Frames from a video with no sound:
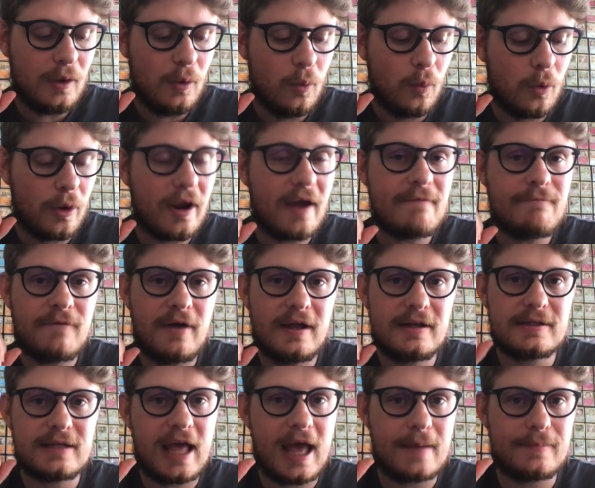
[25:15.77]
what I
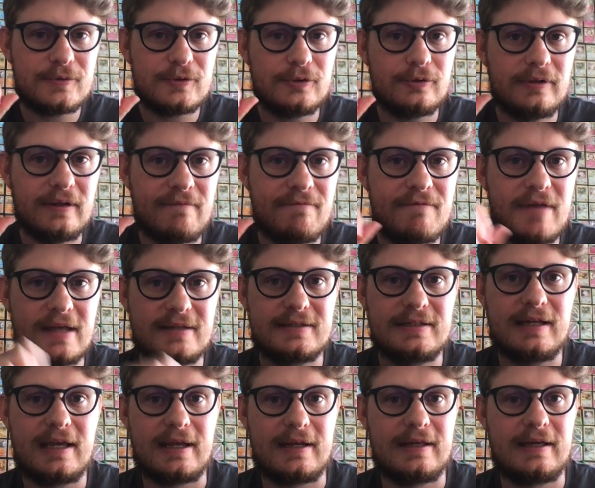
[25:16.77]
find absolutely
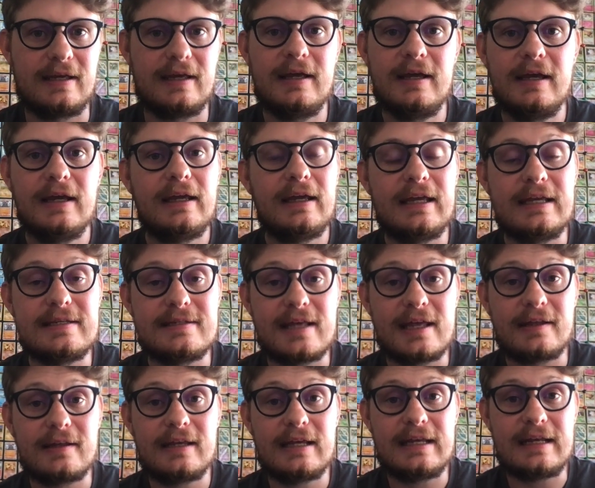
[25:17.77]
fascinating is
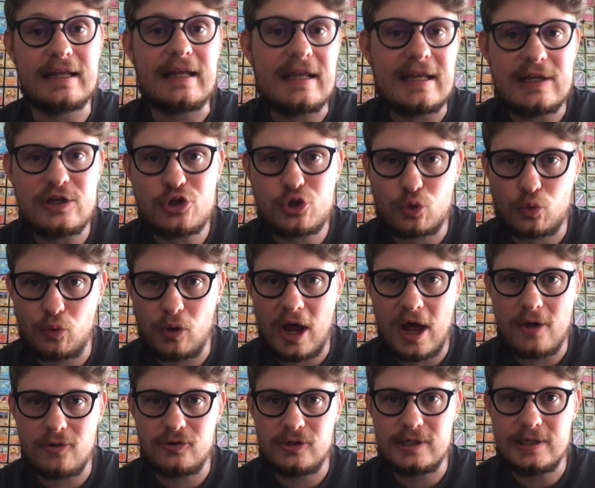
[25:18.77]
that it is
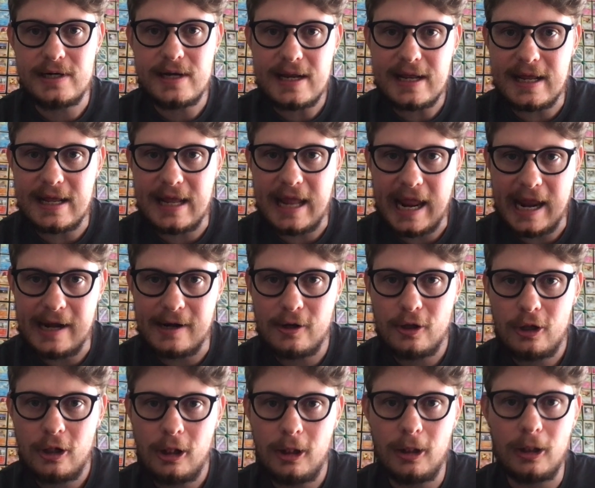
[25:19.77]
grounded in
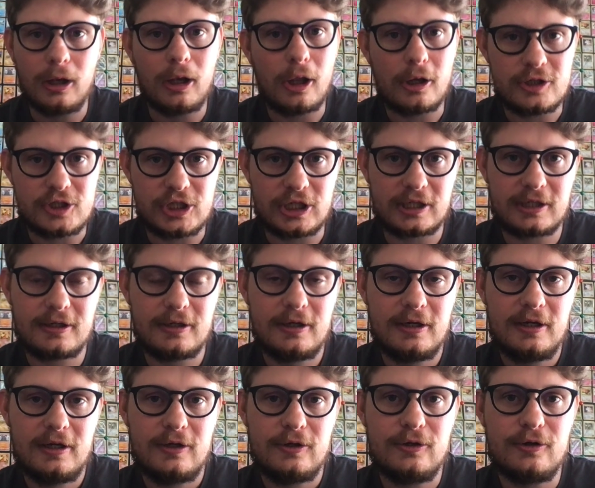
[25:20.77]
logic
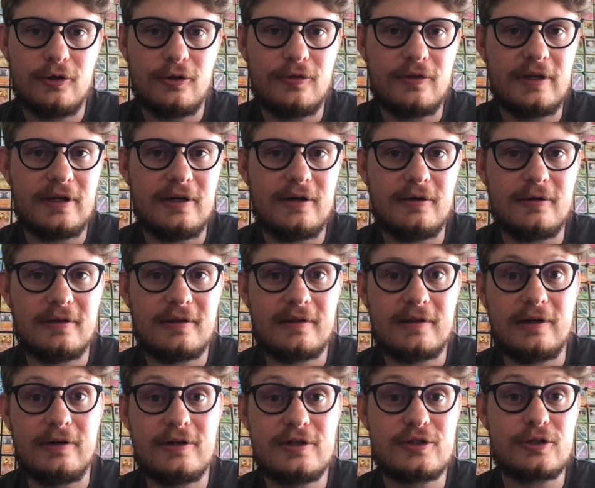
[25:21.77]
you know there
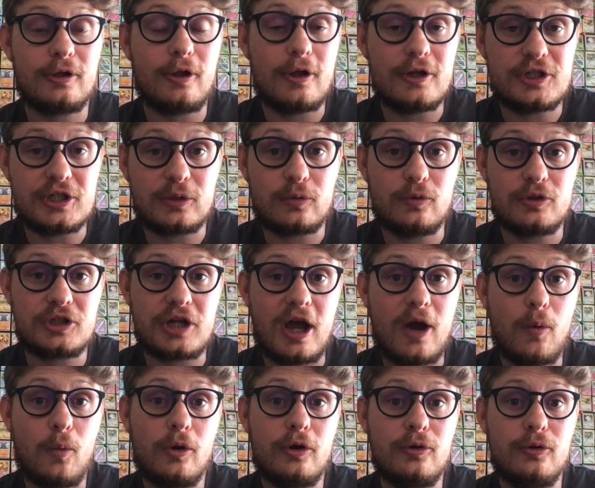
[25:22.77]
there is logic which i
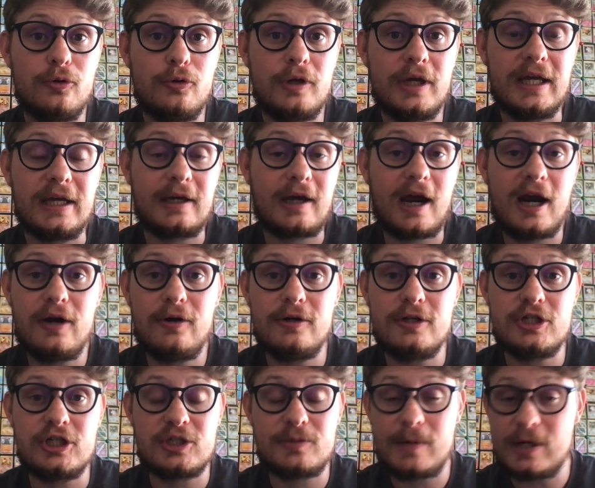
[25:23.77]
want to
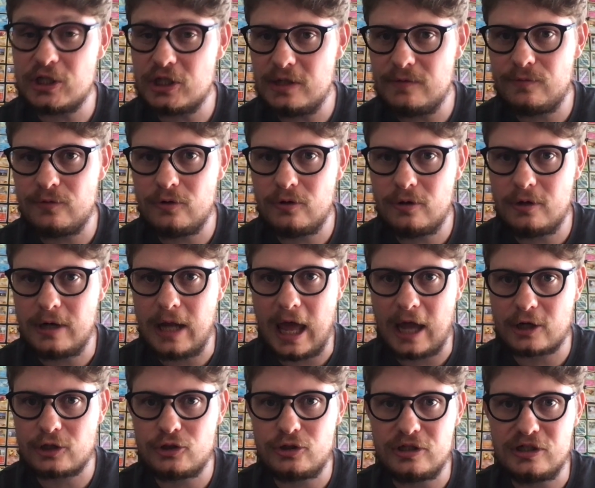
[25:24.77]
encourage especially if you're an
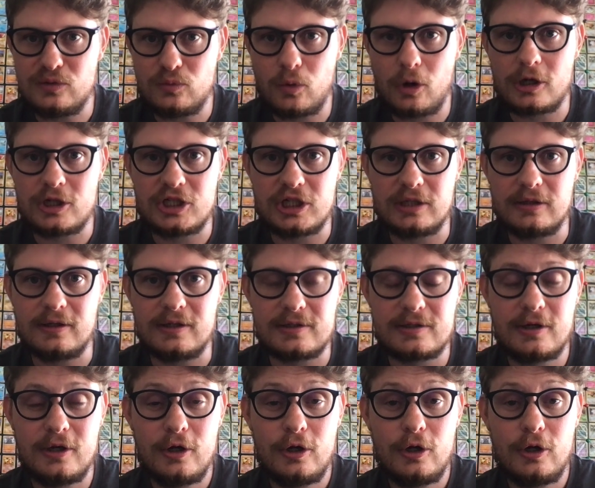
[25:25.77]
actuary watching this